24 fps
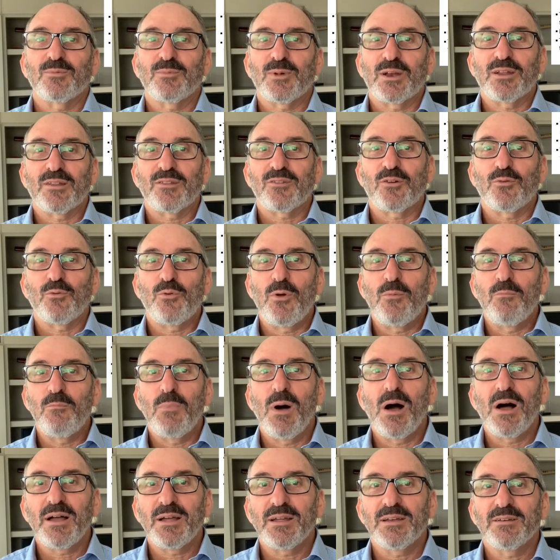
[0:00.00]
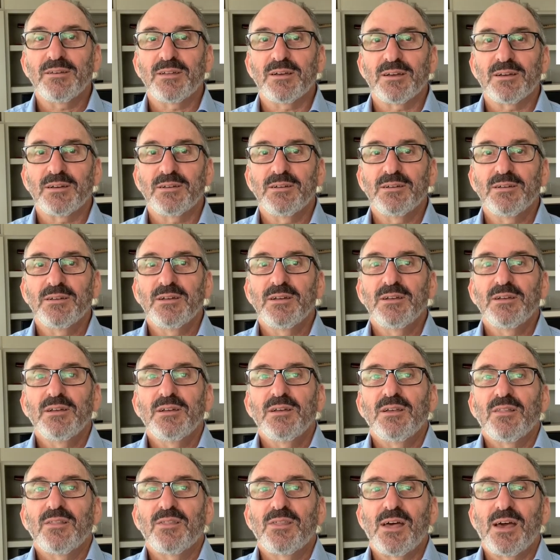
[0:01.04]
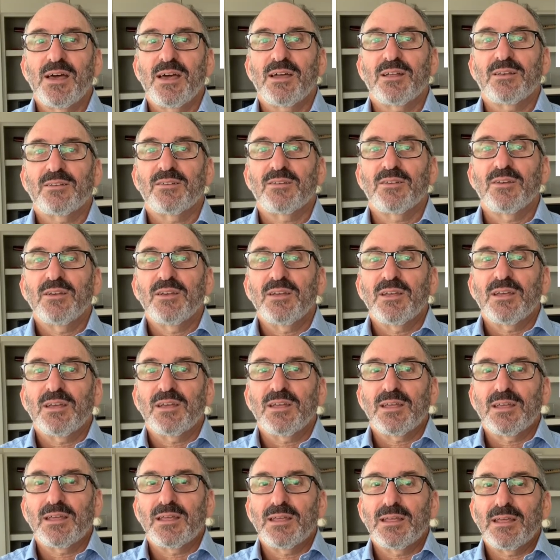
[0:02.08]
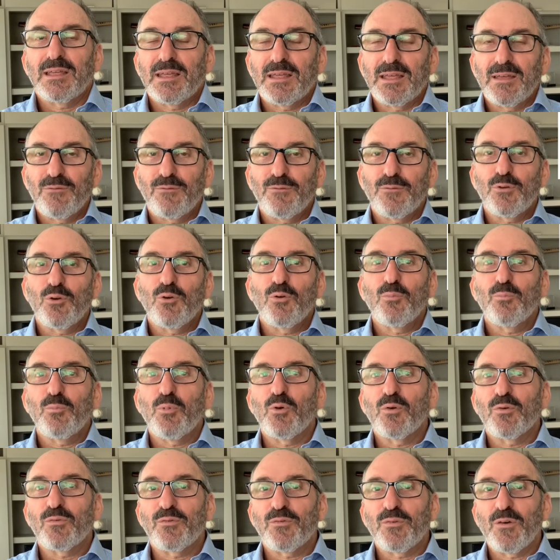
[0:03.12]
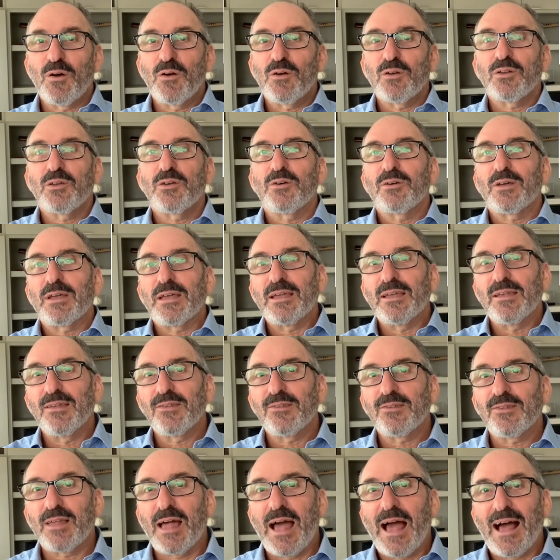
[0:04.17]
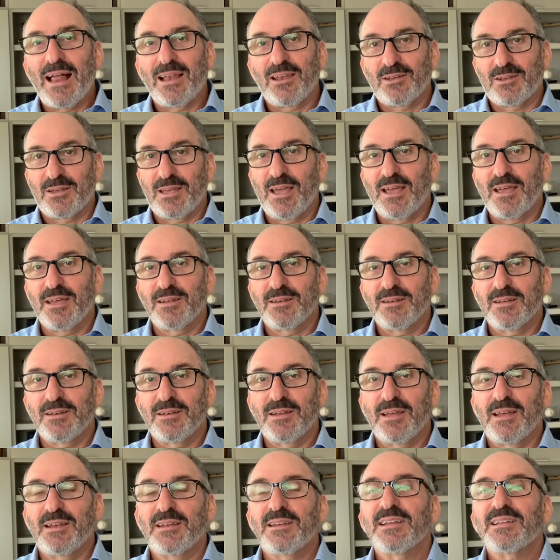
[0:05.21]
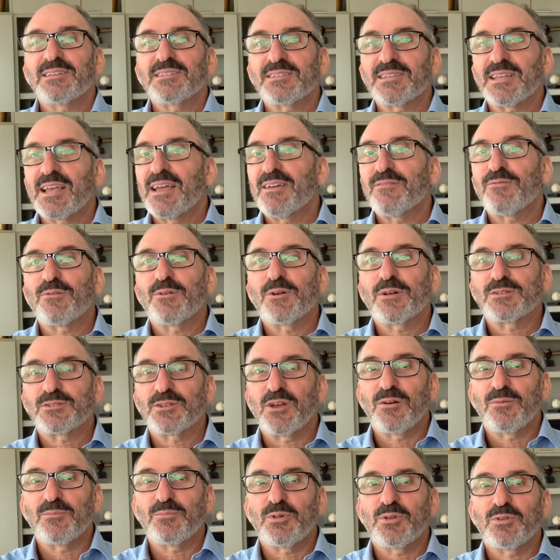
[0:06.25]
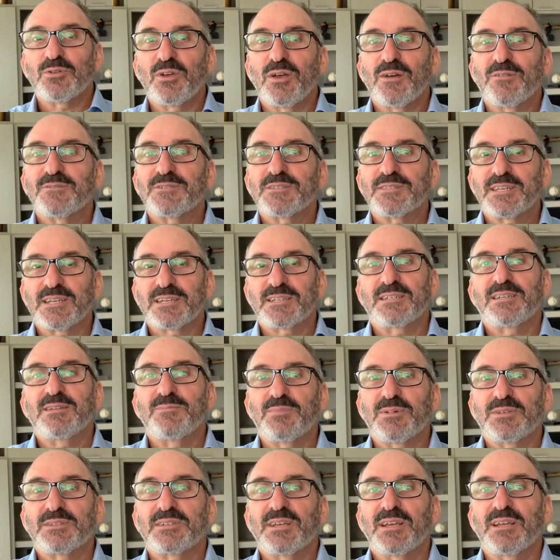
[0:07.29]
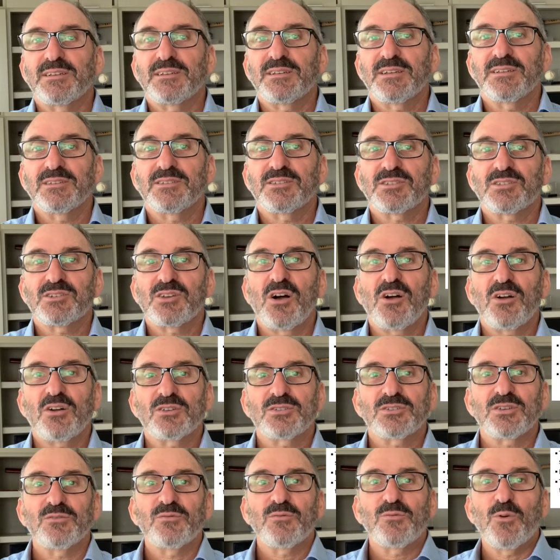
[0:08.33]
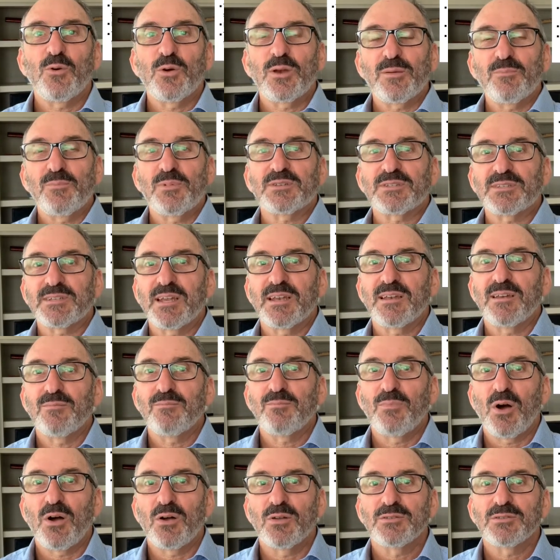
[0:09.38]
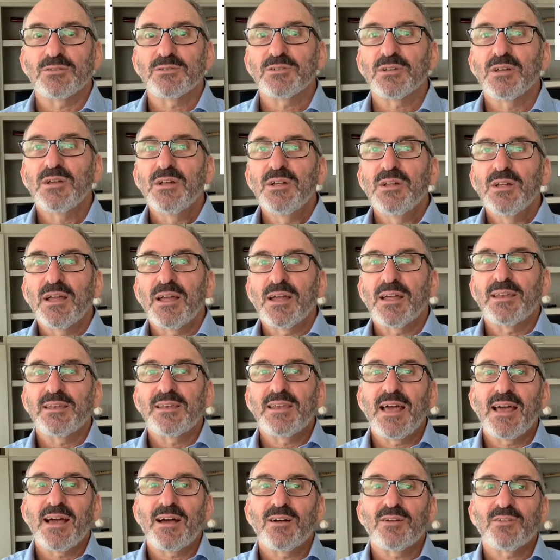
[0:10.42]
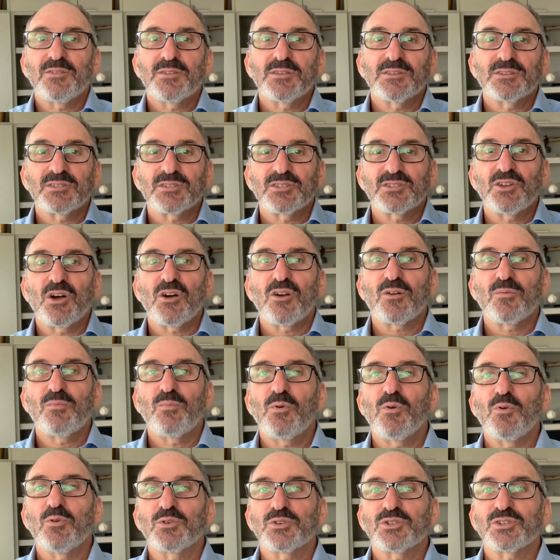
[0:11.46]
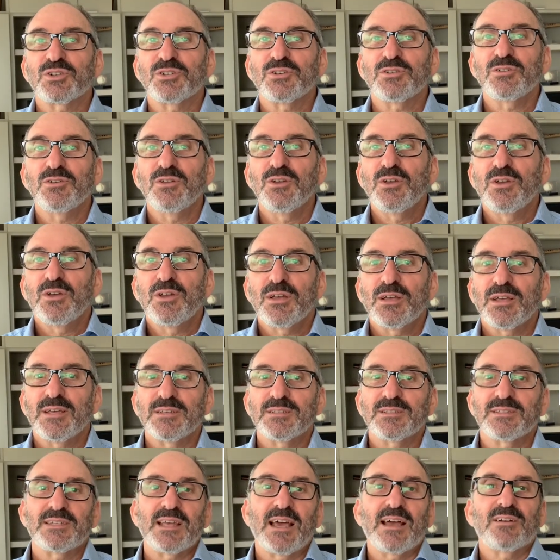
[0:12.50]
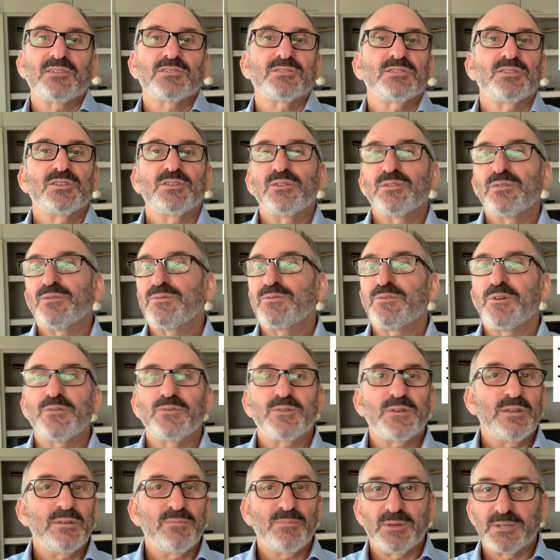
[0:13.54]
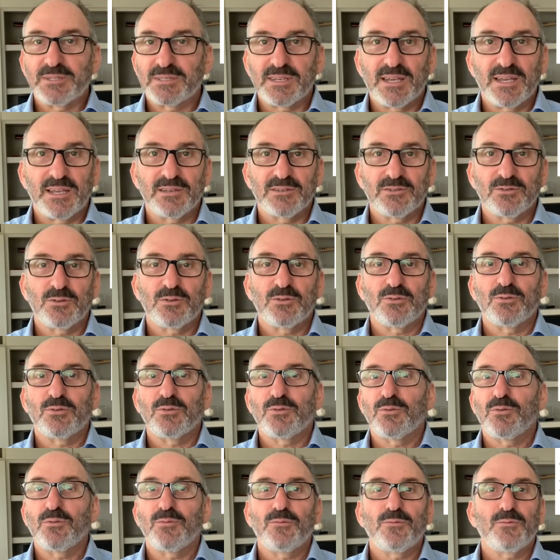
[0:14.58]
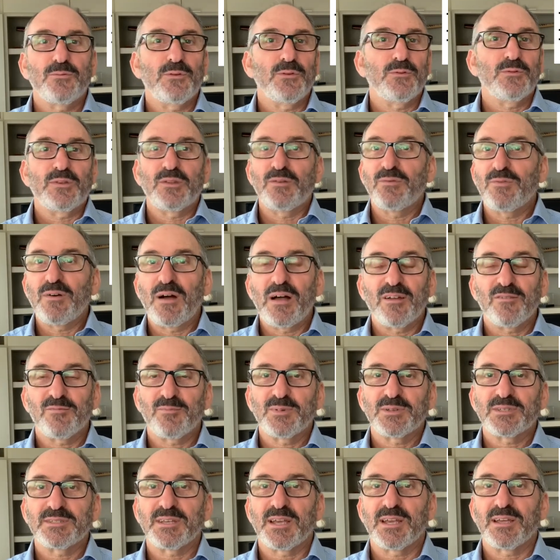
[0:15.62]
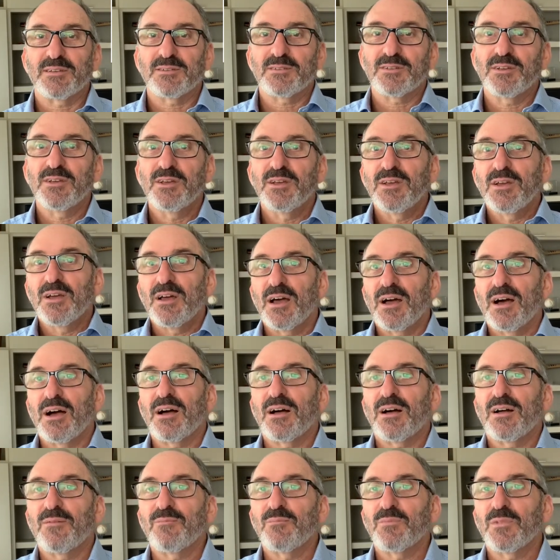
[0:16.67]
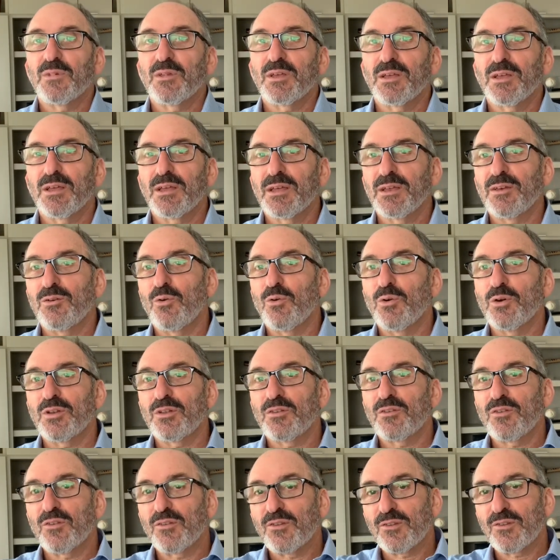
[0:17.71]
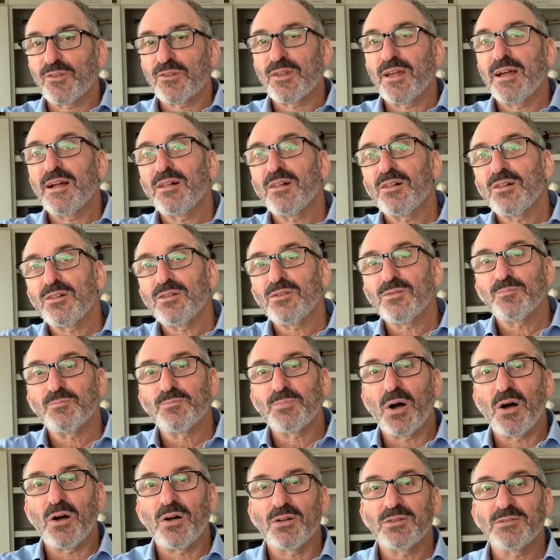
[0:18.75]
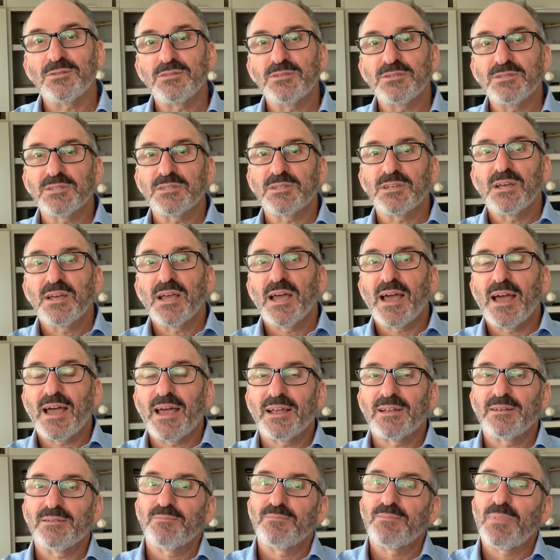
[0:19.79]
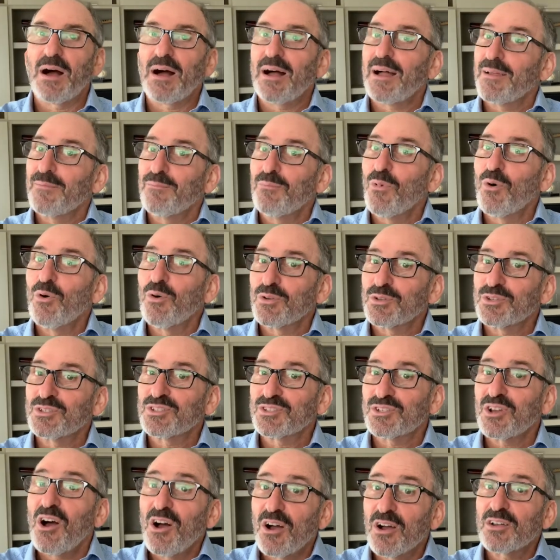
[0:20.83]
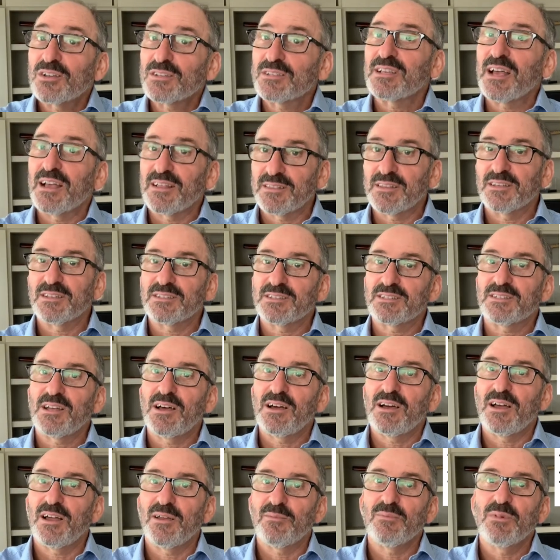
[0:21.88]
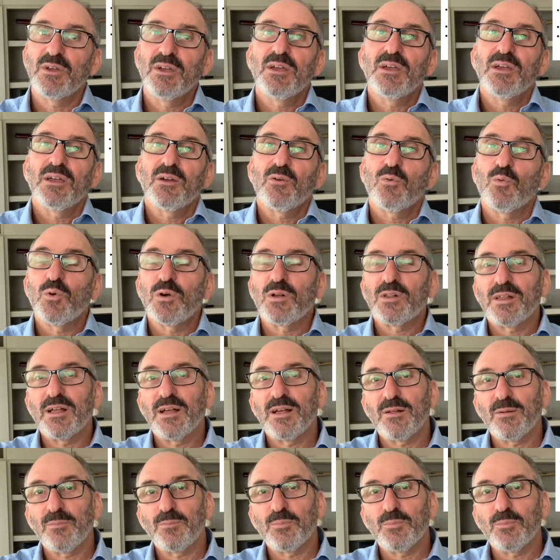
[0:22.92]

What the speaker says: But it's a reminder that if your portfolio is allocated, and let's say for example you have 60% in stocks and 40% in bonds, and now the stock portion is down to 50% or 55%, in order to sell bonds and buy more stocks at this time will help